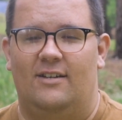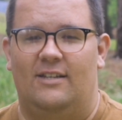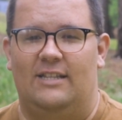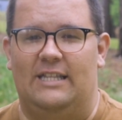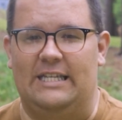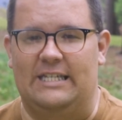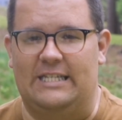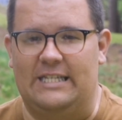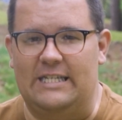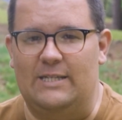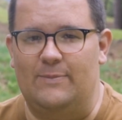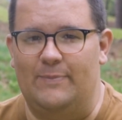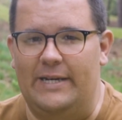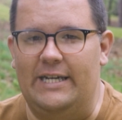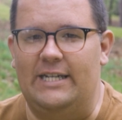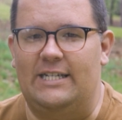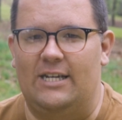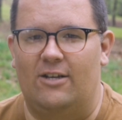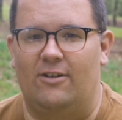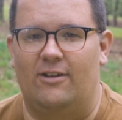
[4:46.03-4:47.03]
this is me
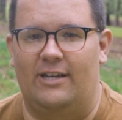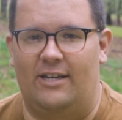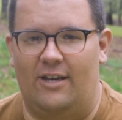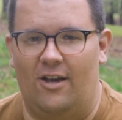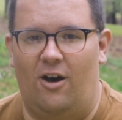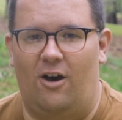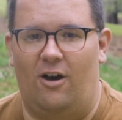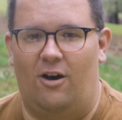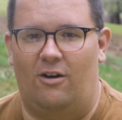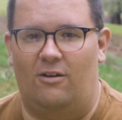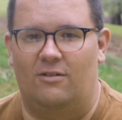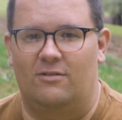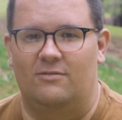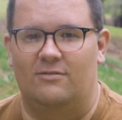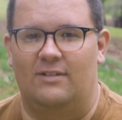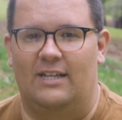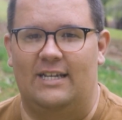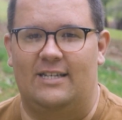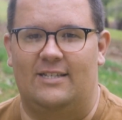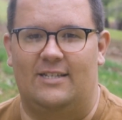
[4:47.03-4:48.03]
telling y'all,
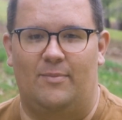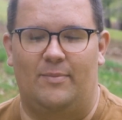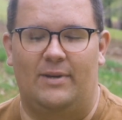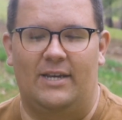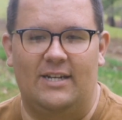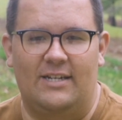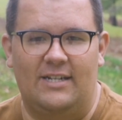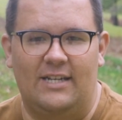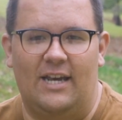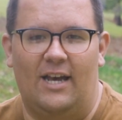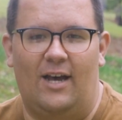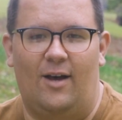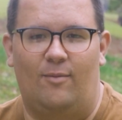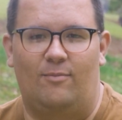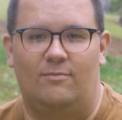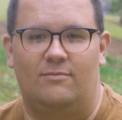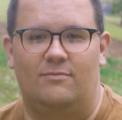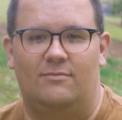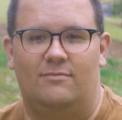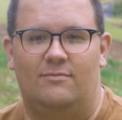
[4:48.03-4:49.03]
like, send me a
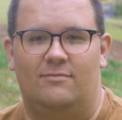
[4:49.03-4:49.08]
DM.